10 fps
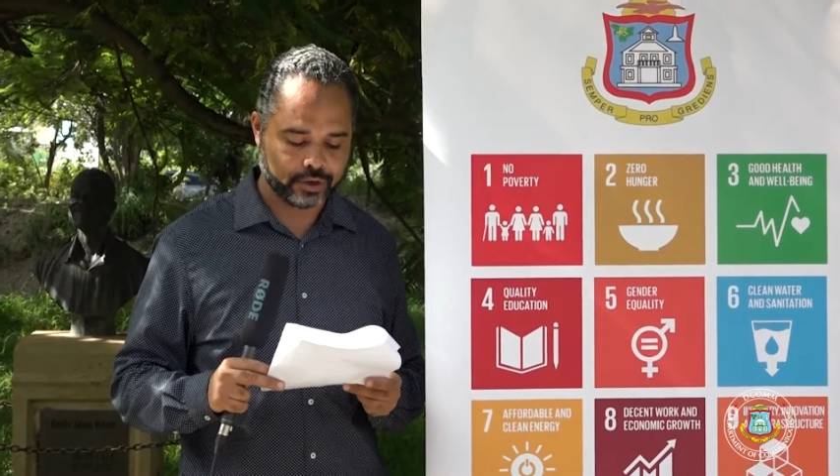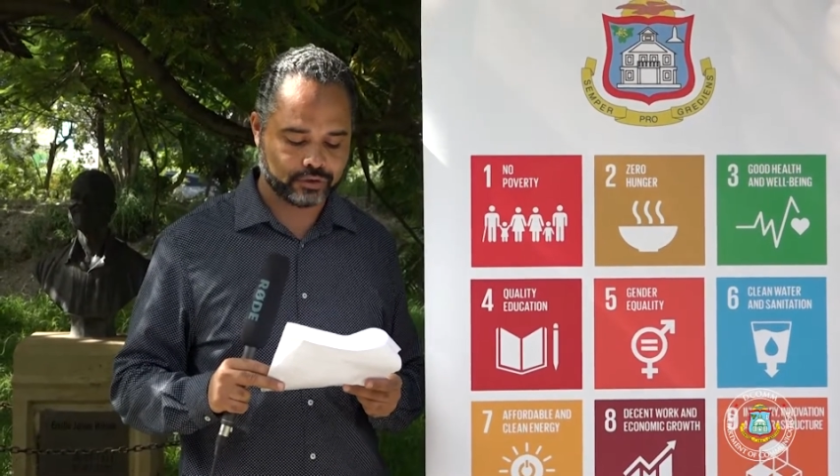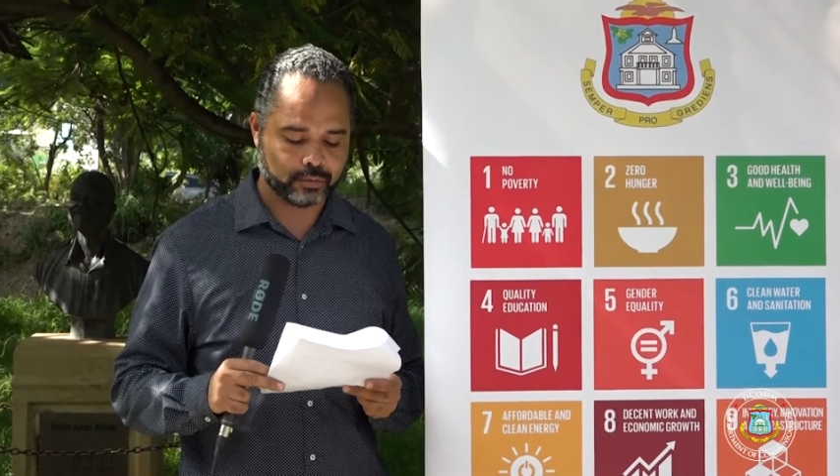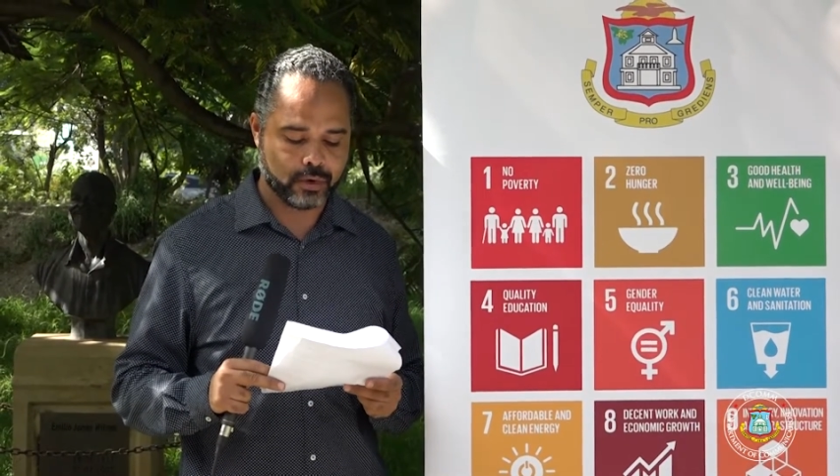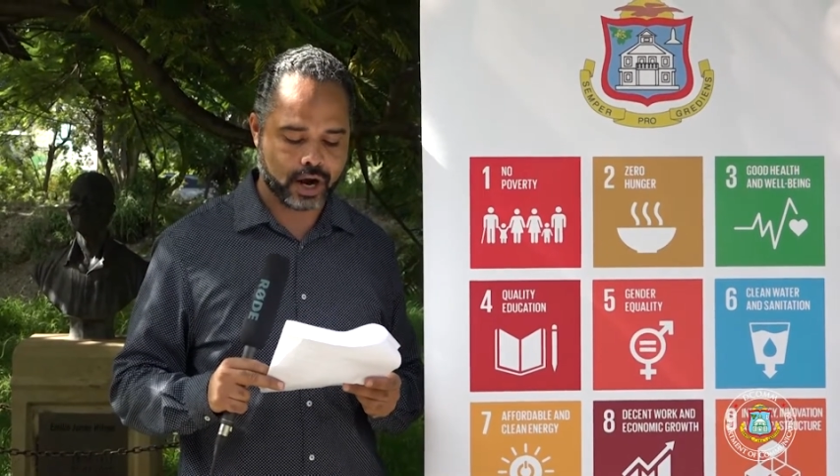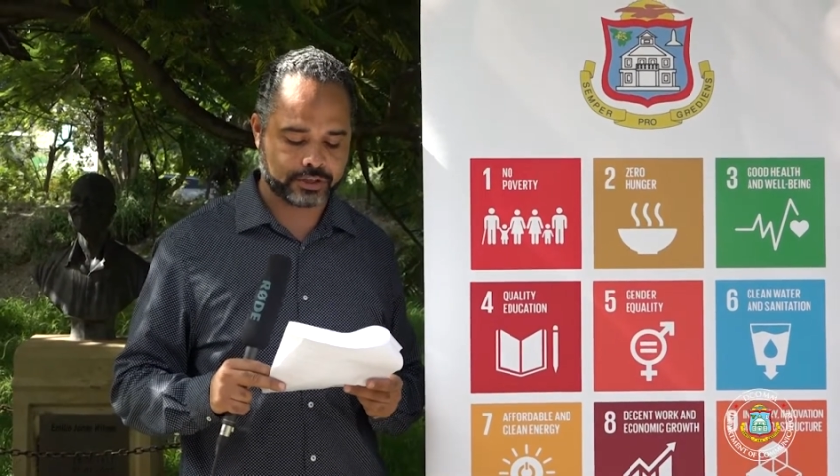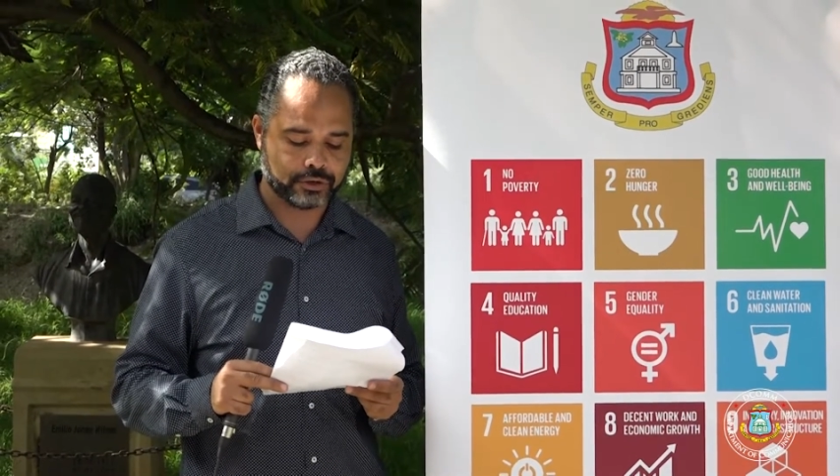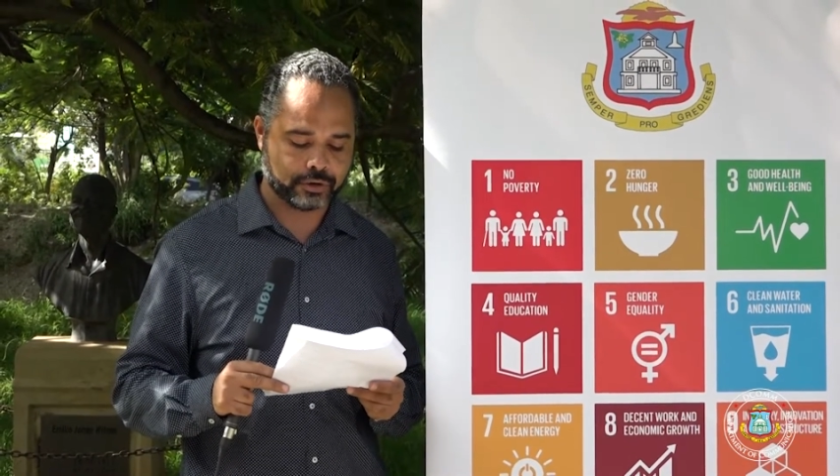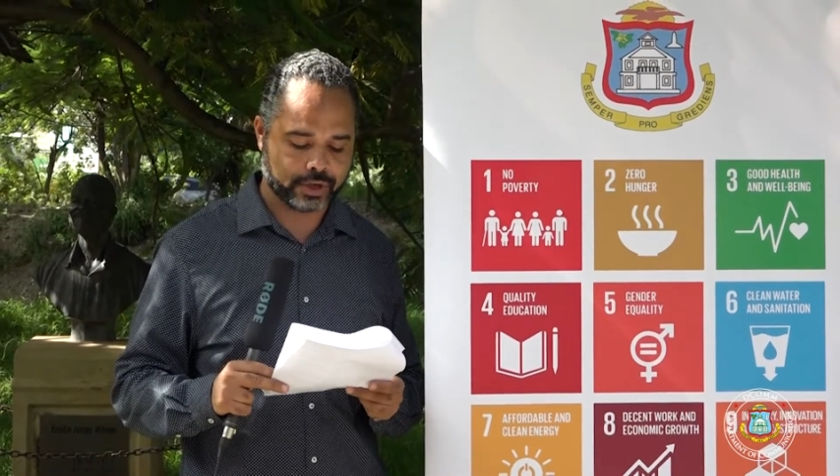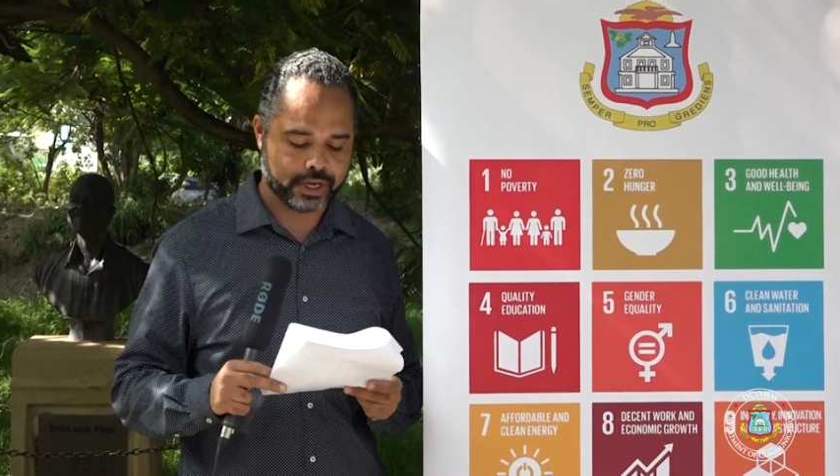to mark
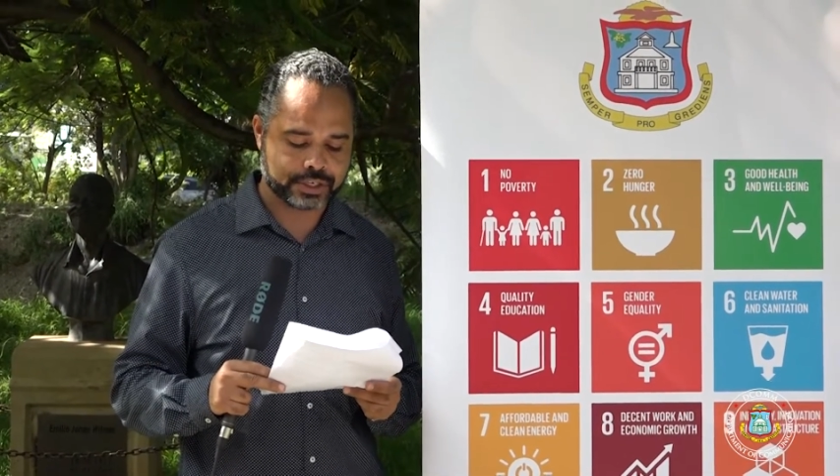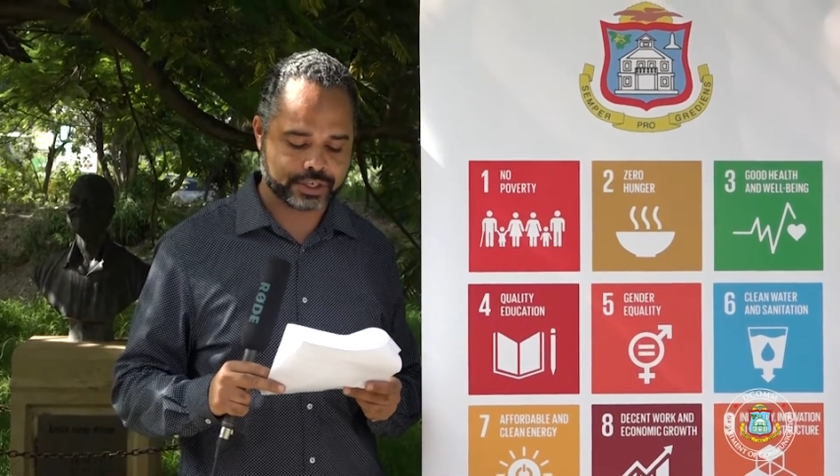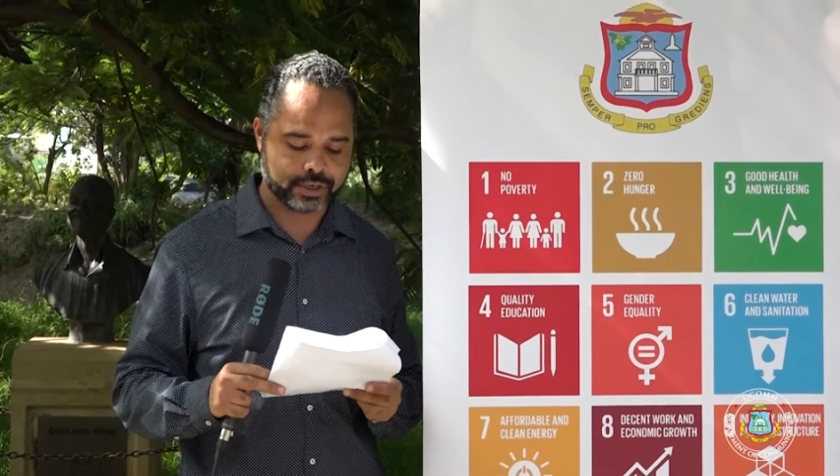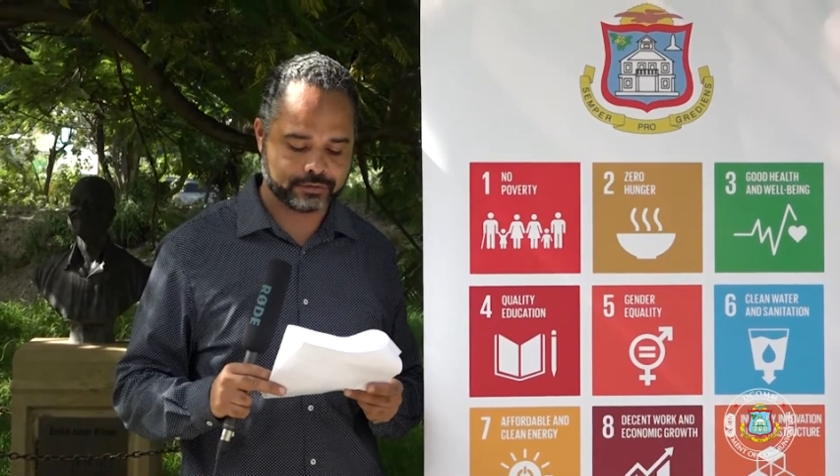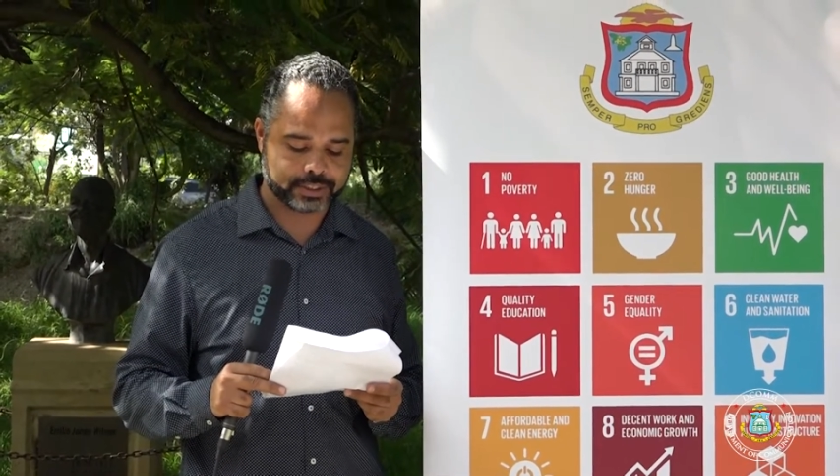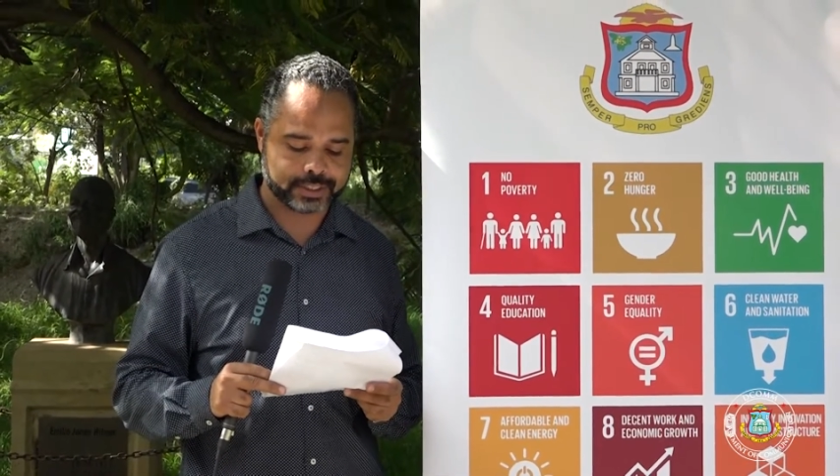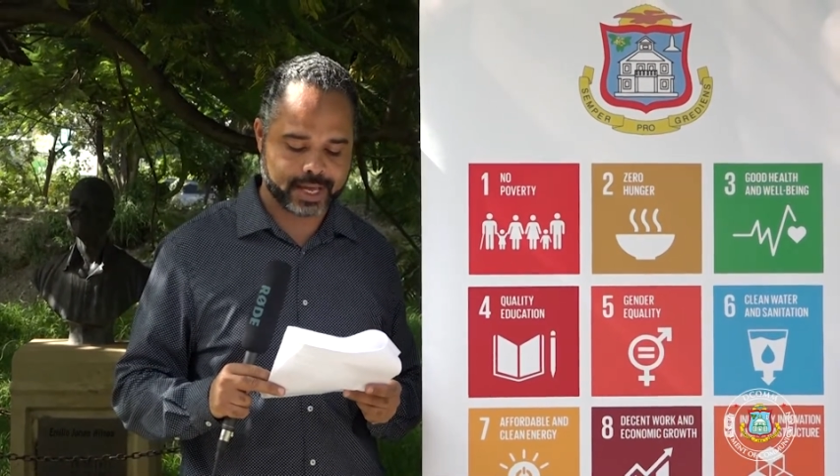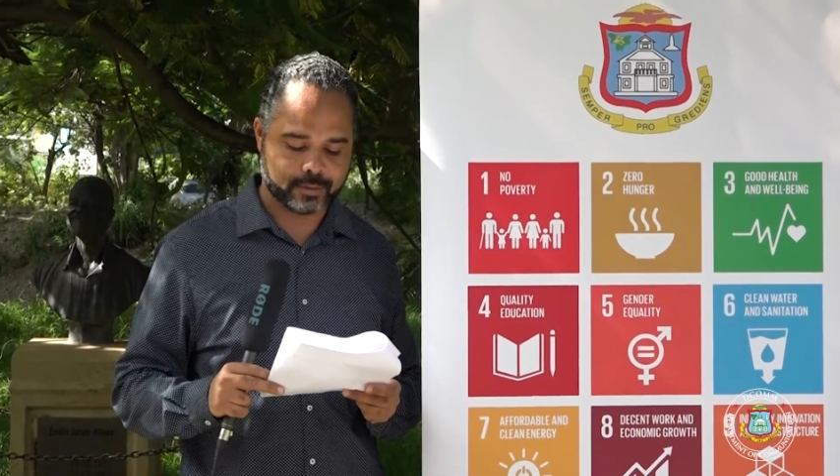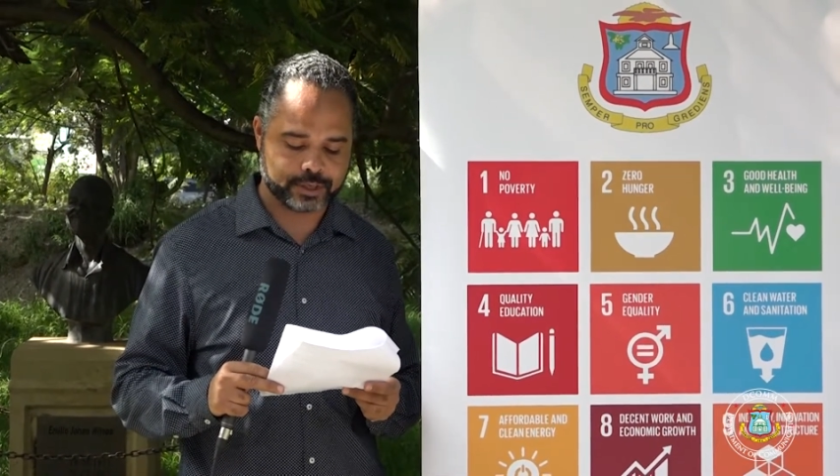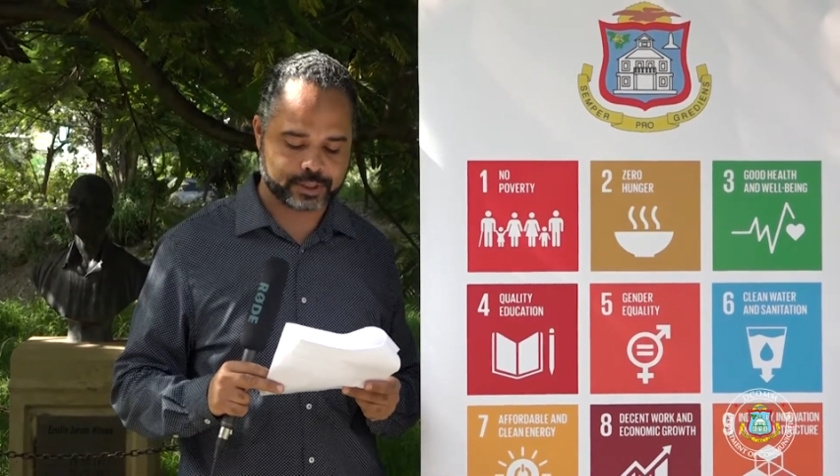the occasion of the
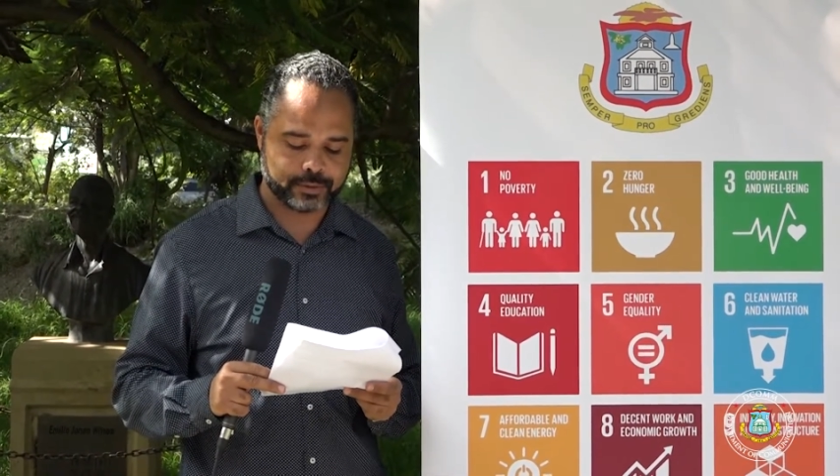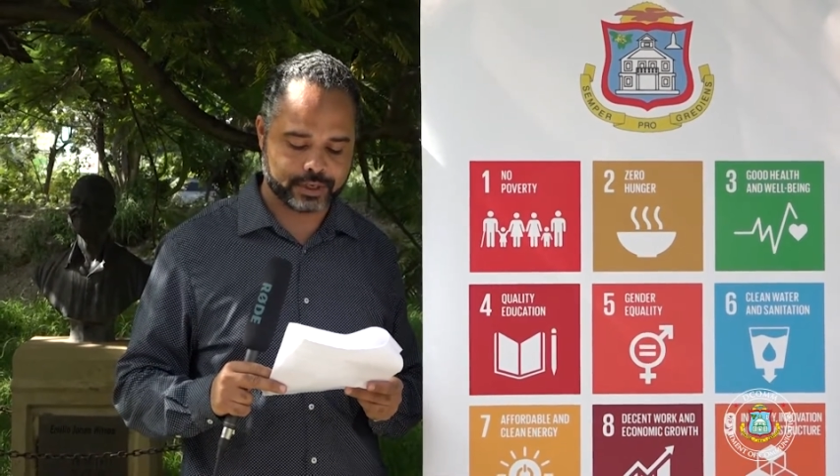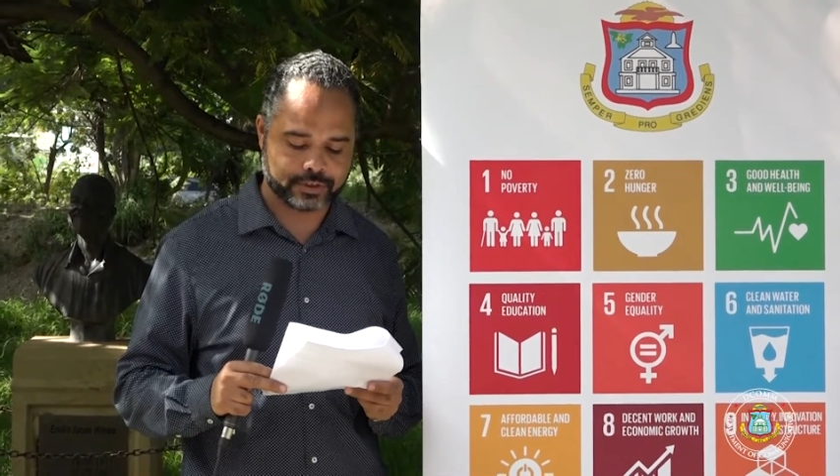establishment